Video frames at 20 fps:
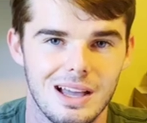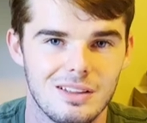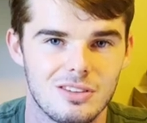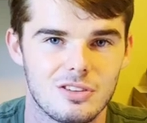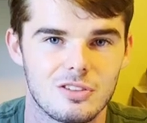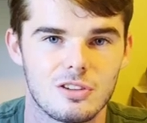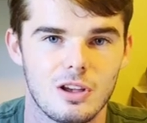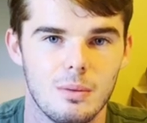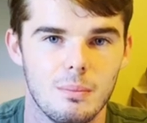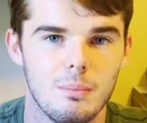at
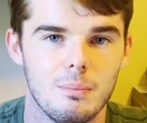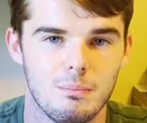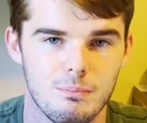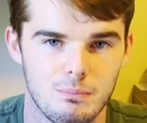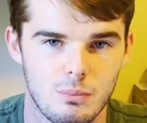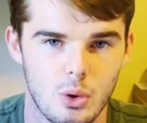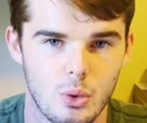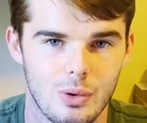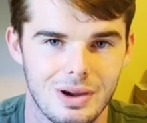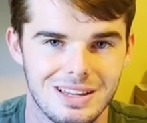some
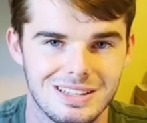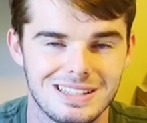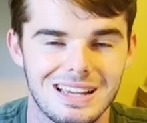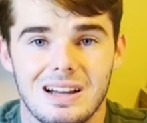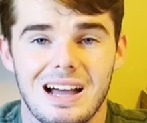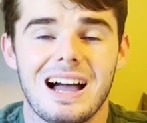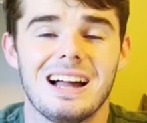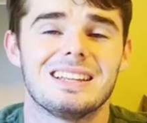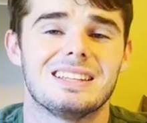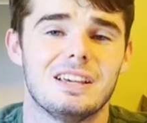point.
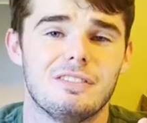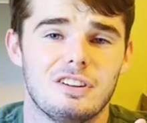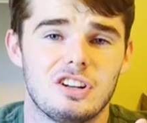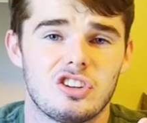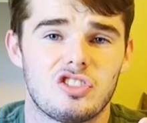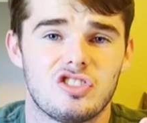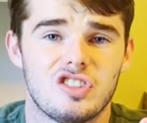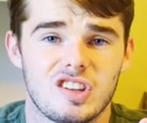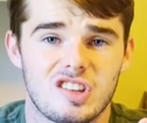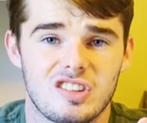I'd give it
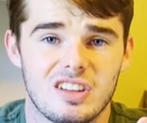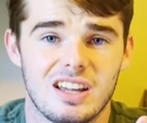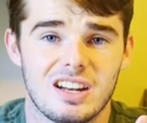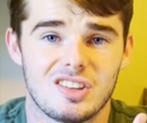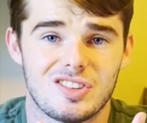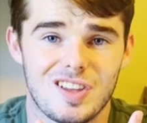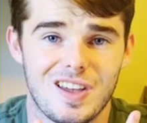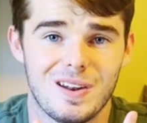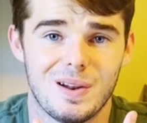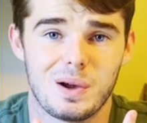a 6 out
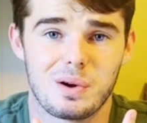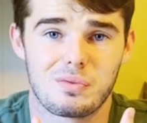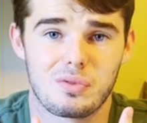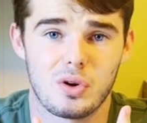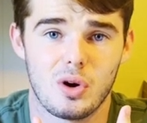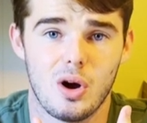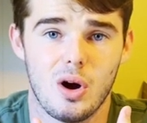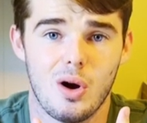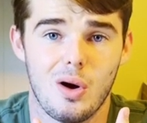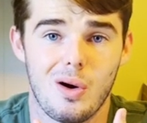of 10
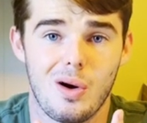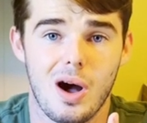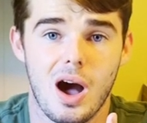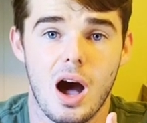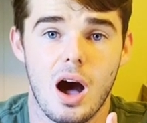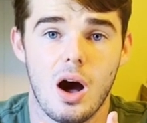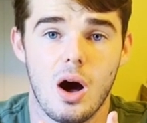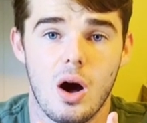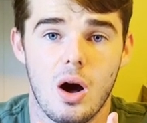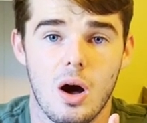overall.
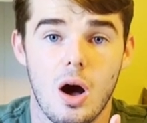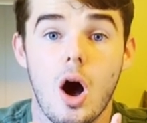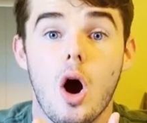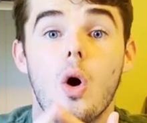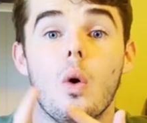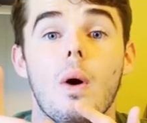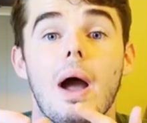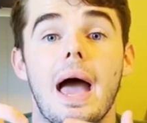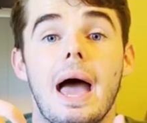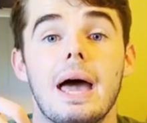Uh,
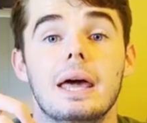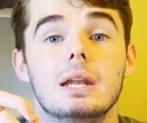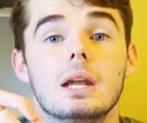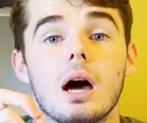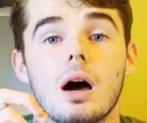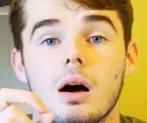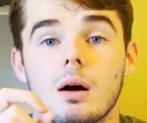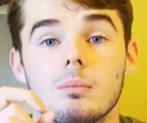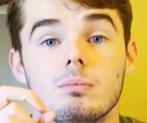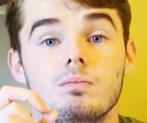oh, and
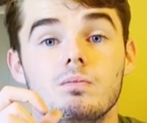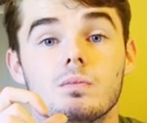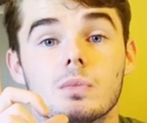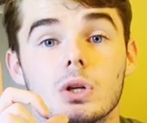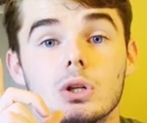um,